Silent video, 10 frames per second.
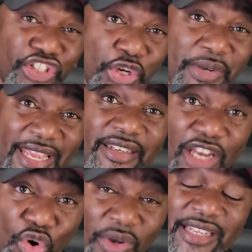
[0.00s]
you didn't
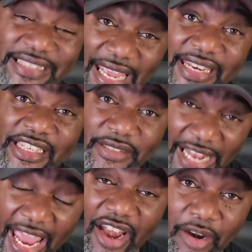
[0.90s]
know. That is
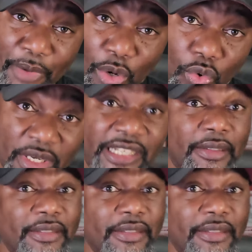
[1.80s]
the Iron Bowl.